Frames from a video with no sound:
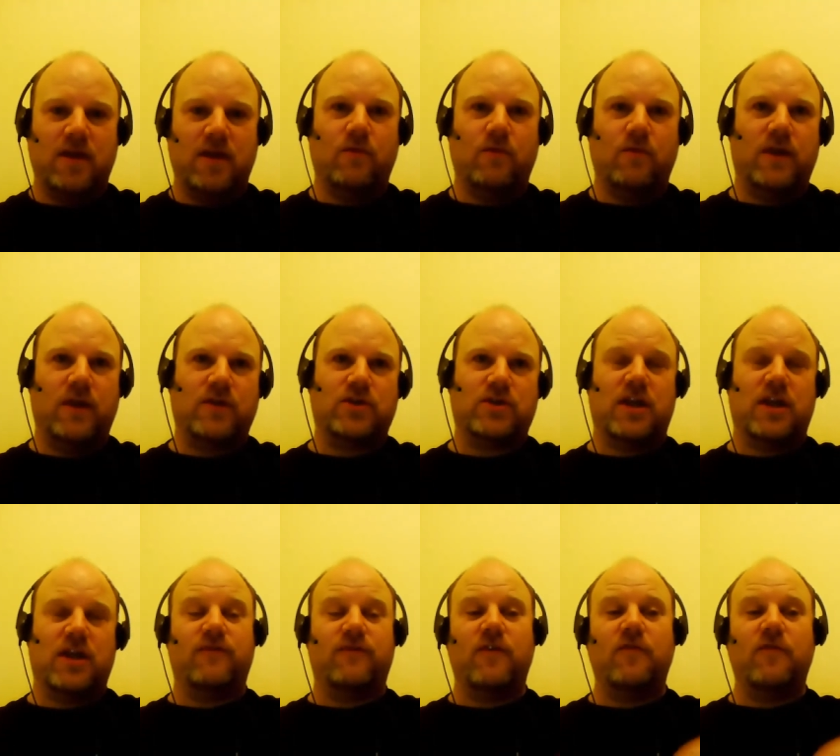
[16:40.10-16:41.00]
which,
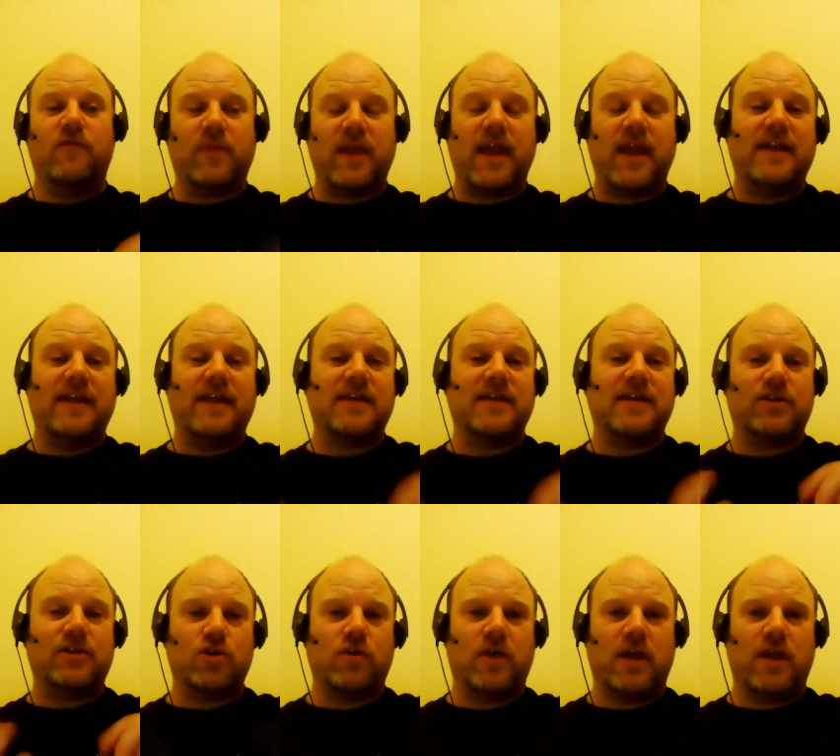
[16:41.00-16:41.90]
if you've played
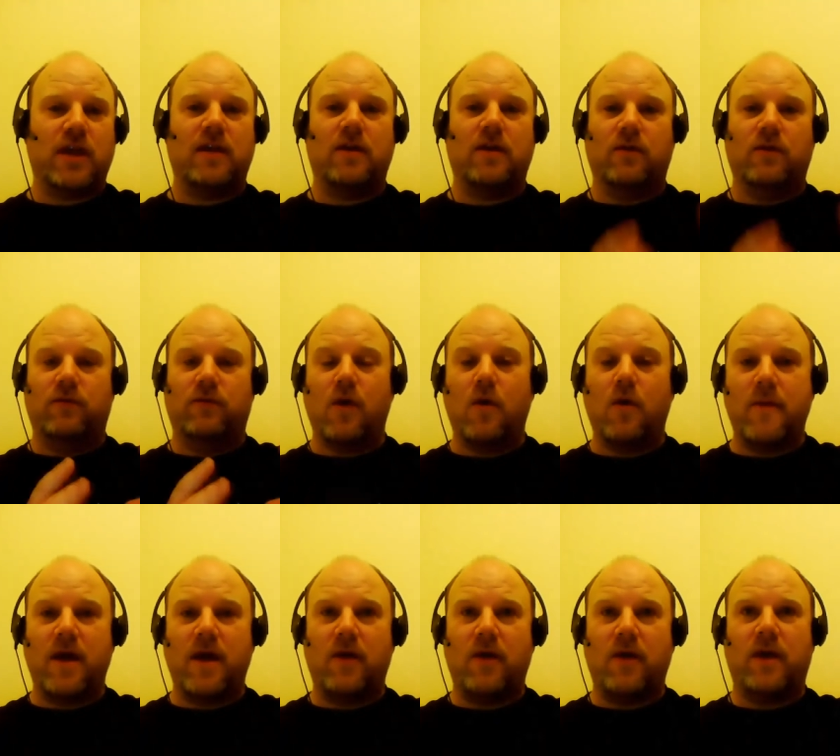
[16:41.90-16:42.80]
Centurion, you'll know
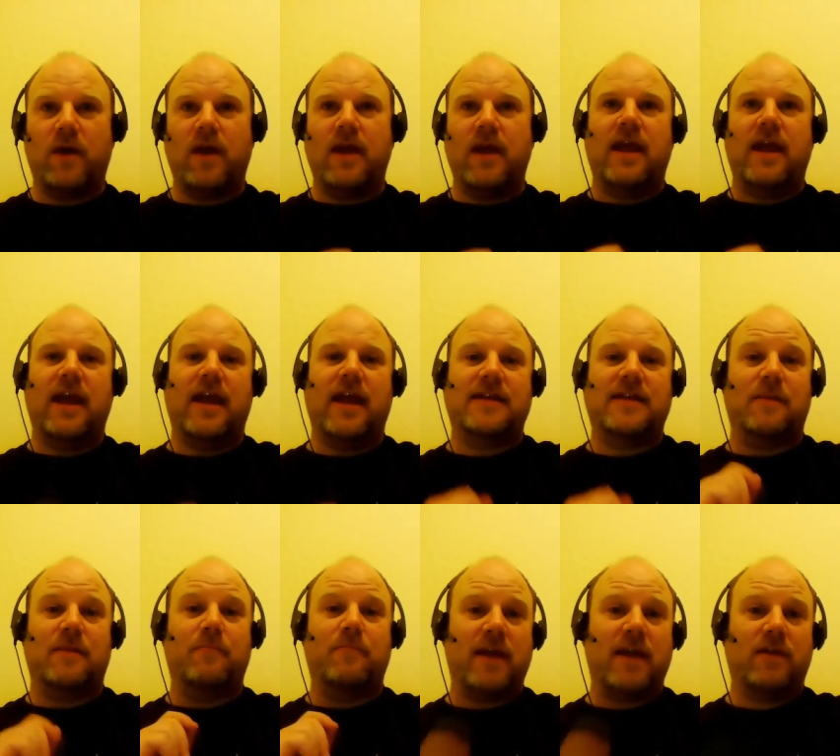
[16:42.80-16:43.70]
about. It's a
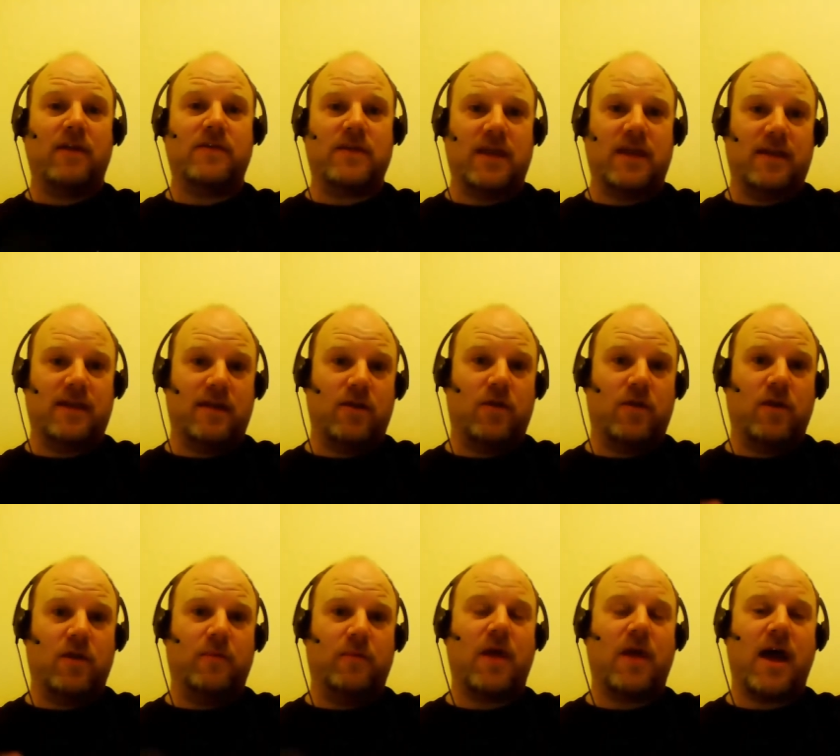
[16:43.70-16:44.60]
penalty that you
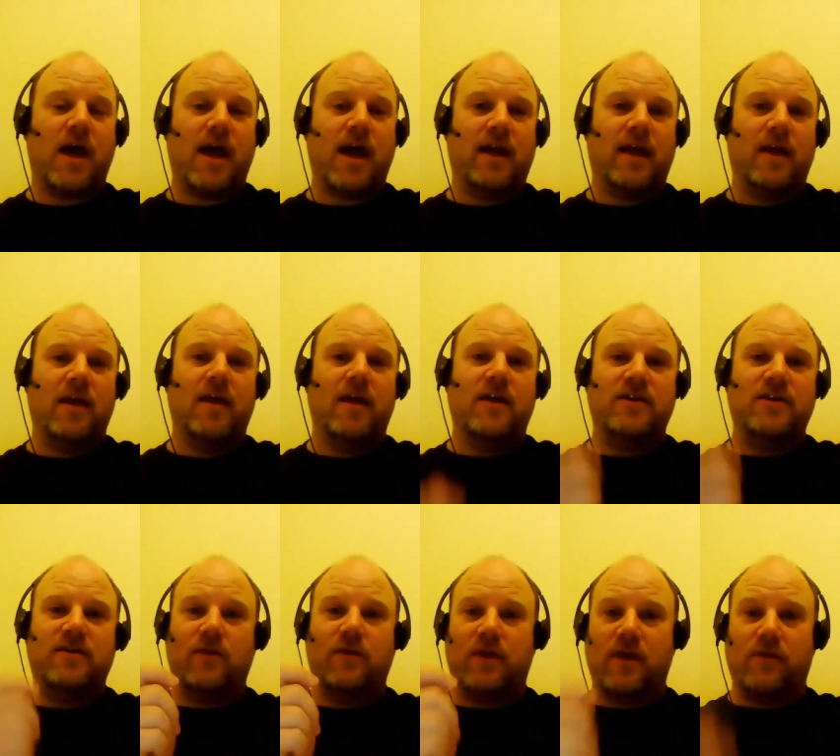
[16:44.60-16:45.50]
can apply
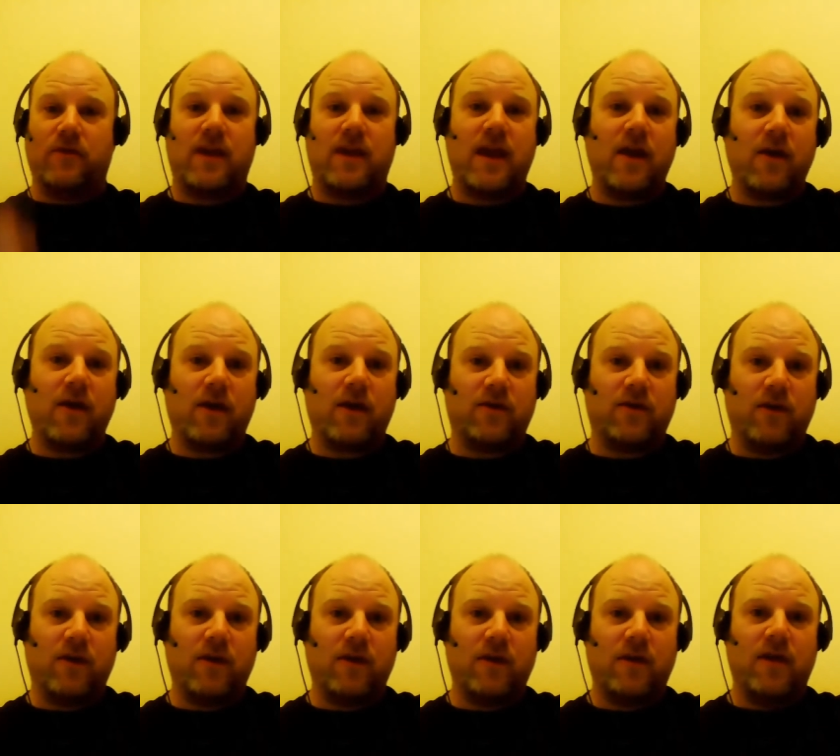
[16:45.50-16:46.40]
to another
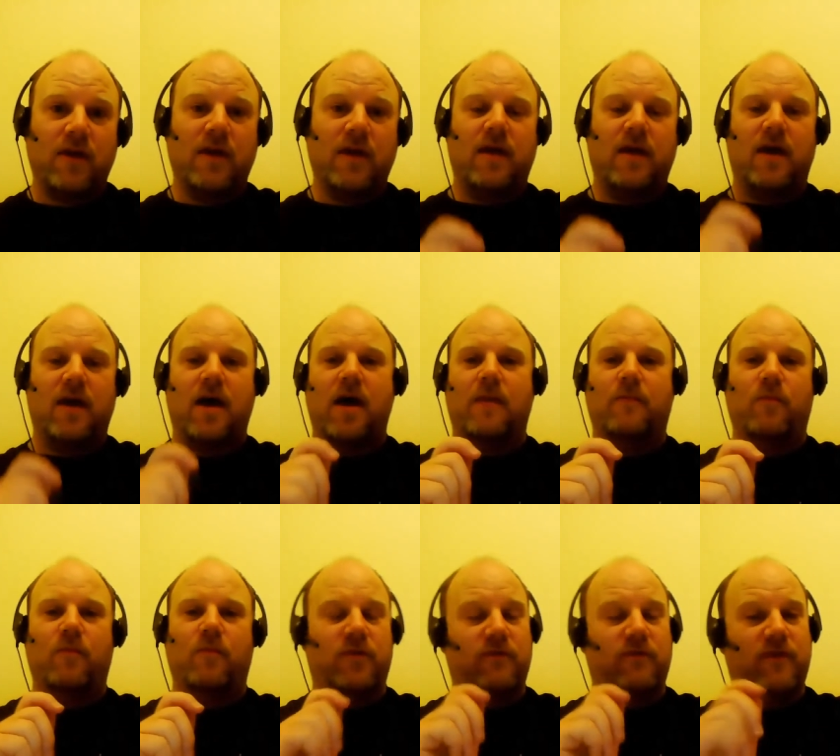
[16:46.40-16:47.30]
character
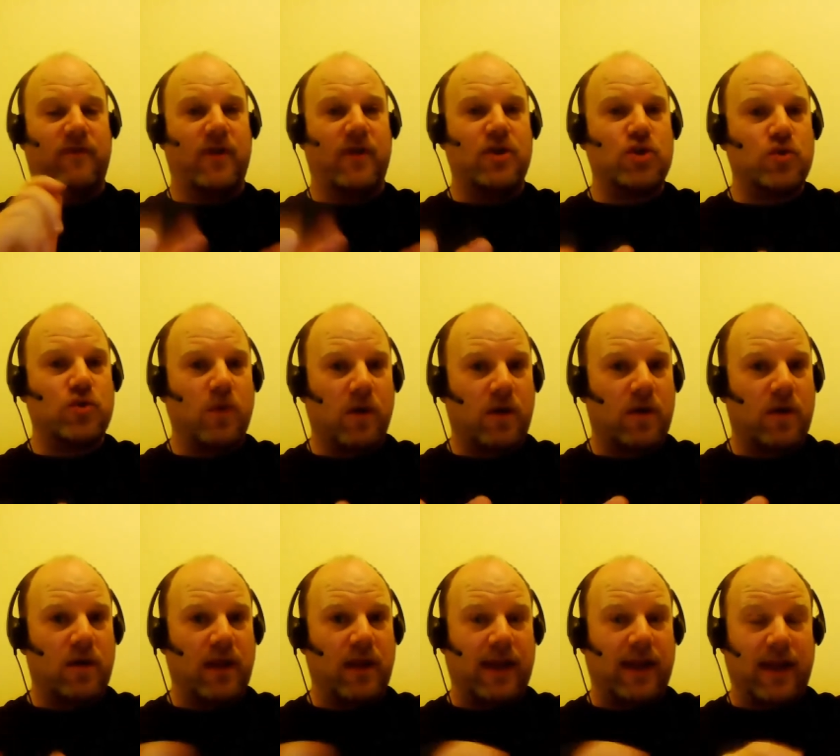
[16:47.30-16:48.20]
um, with a very short,
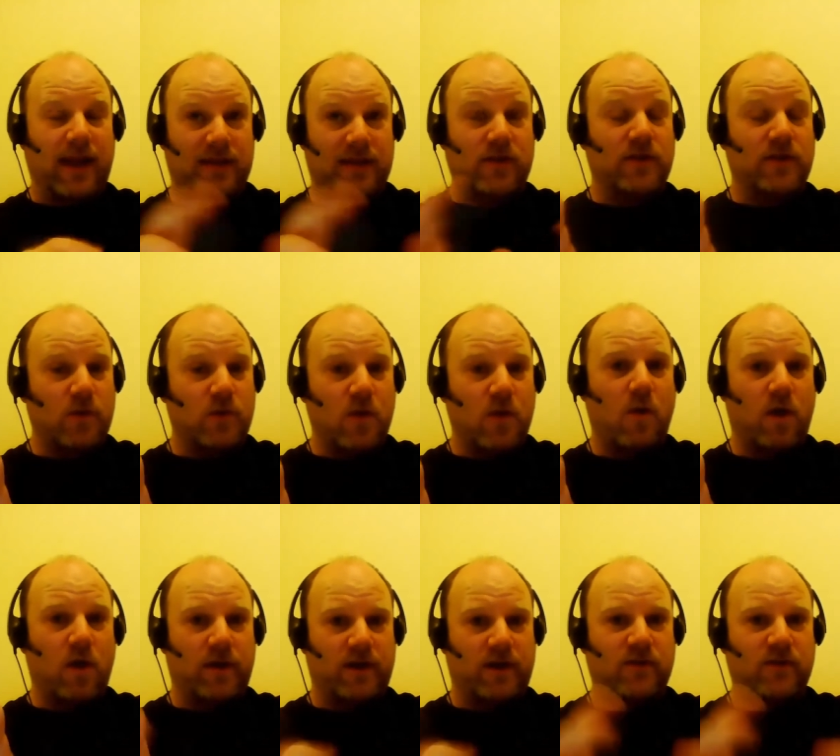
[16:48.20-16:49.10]
like it's also a
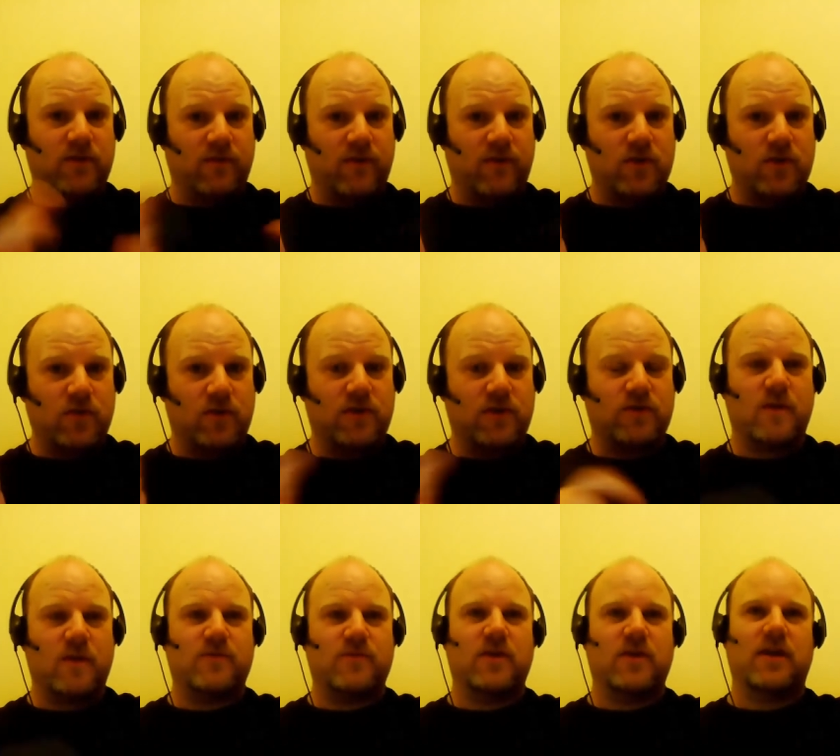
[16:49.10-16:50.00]
quality, so a very short
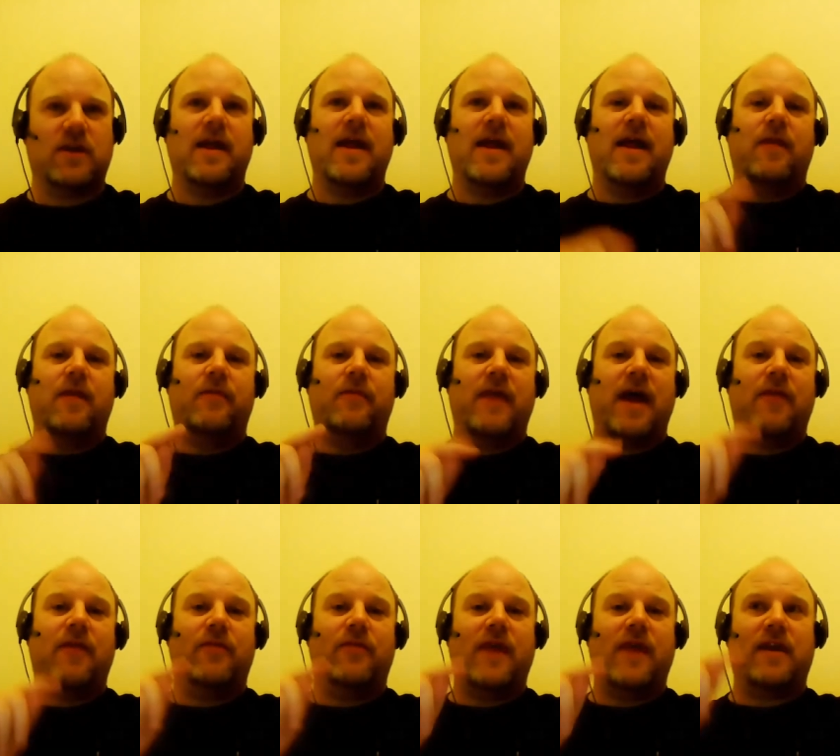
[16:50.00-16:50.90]
description
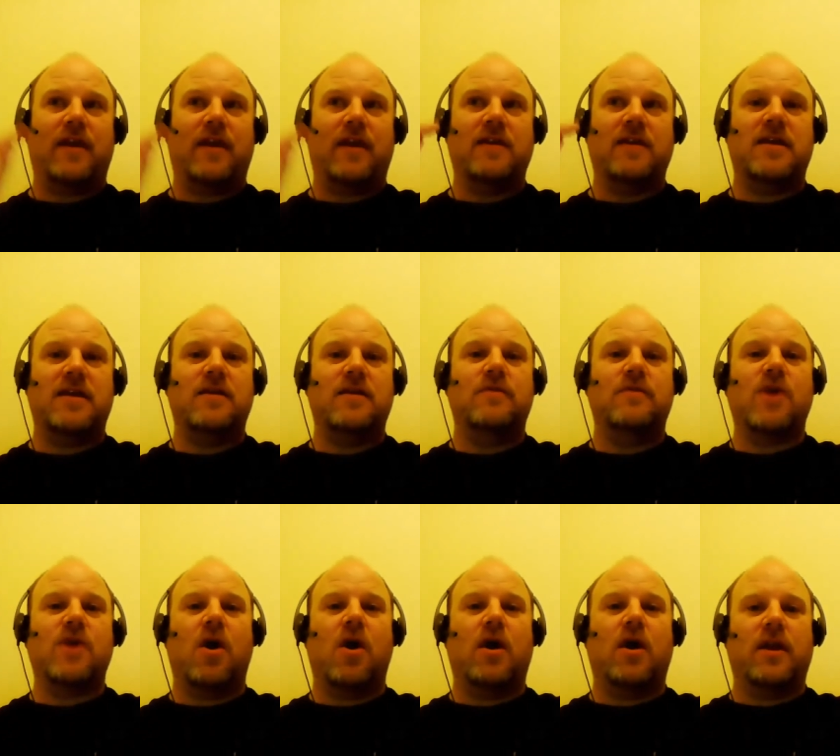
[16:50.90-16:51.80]
that then continues
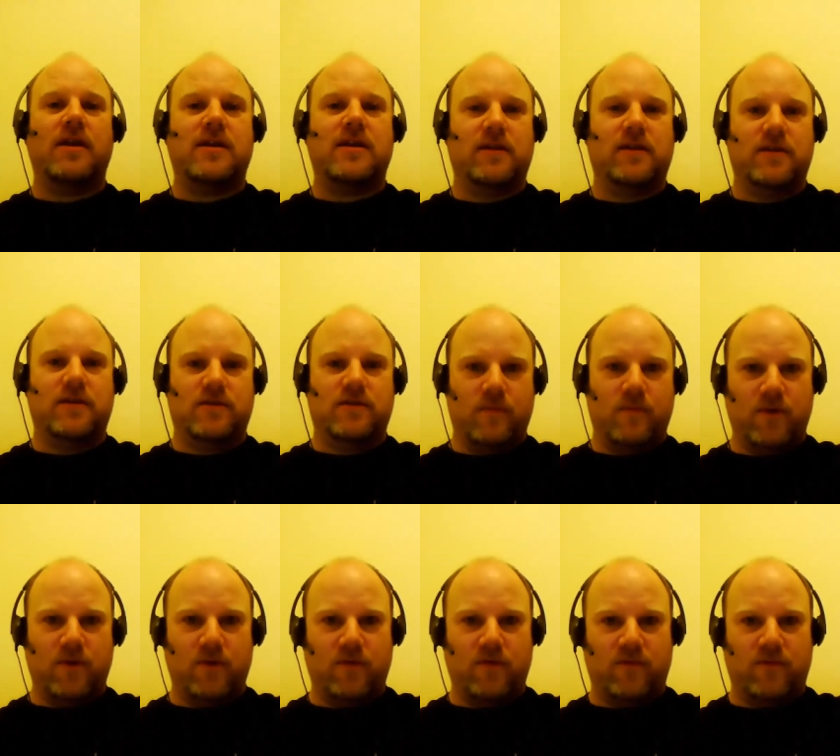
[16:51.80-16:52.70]
on until it's
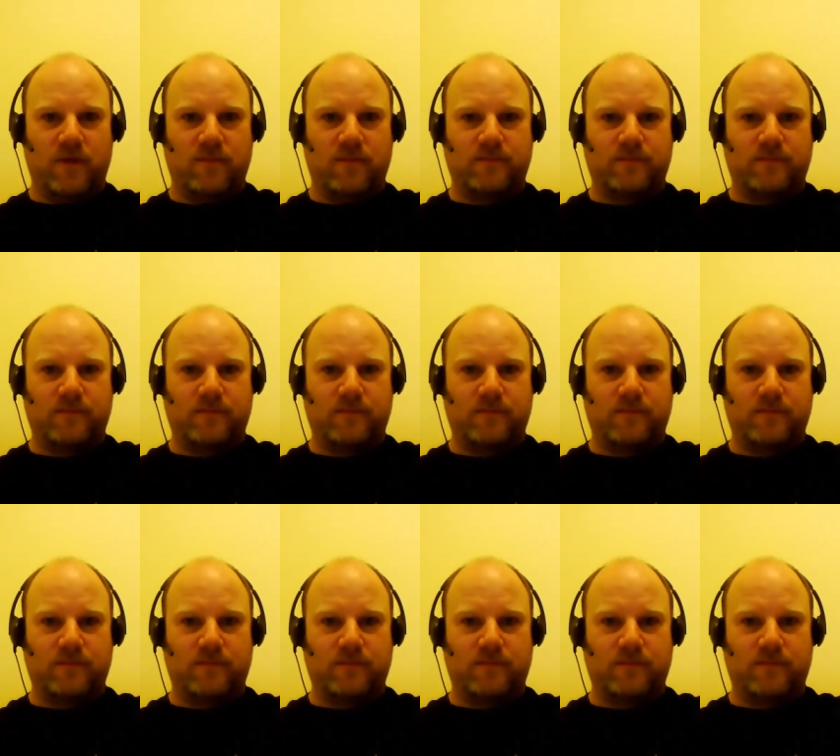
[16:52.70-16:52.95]
removed.